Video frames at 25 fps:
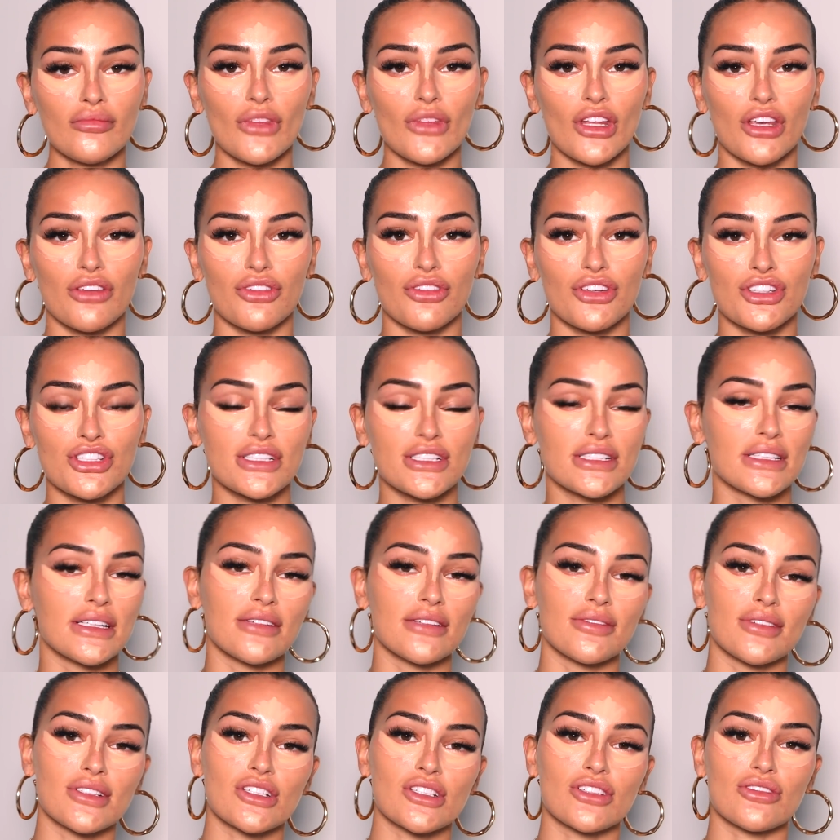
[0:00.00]
if you just
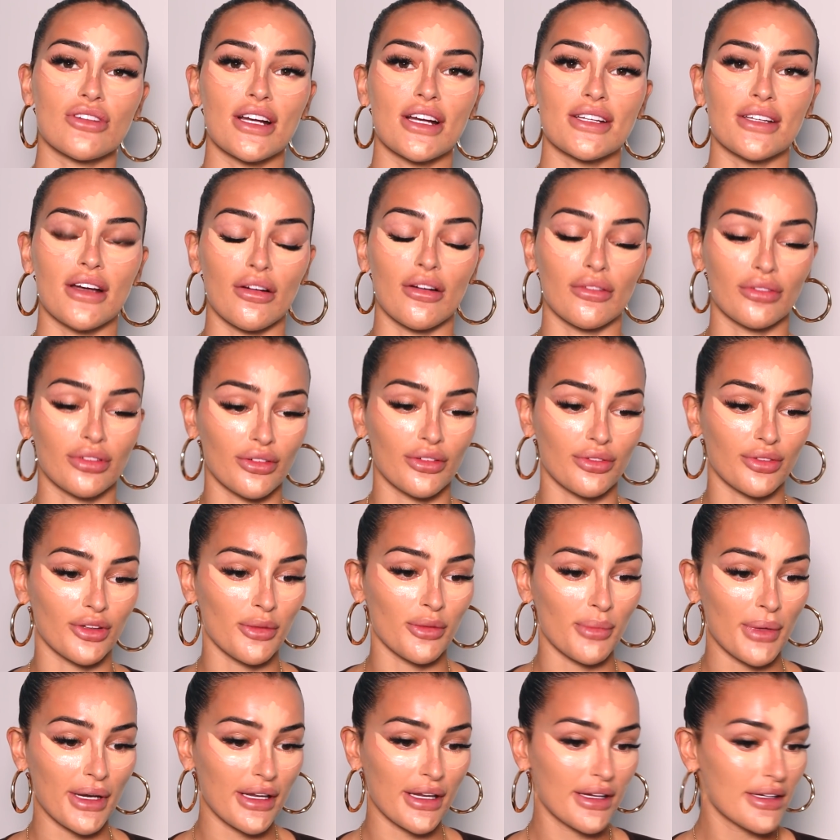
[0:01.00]
leave it to dry down for a
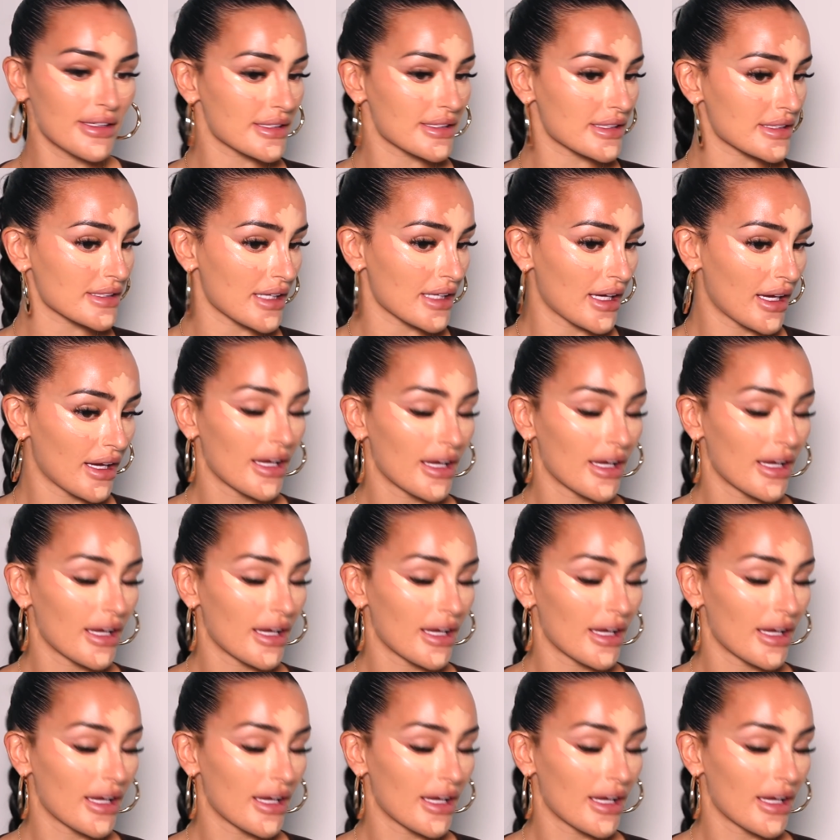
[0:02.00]
few minutes,